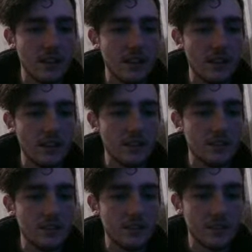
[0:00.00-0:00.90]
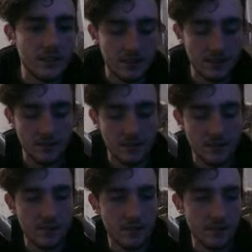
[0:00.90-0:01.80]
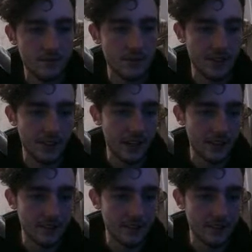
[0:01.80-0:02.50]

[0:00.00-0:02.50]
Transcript: And okay.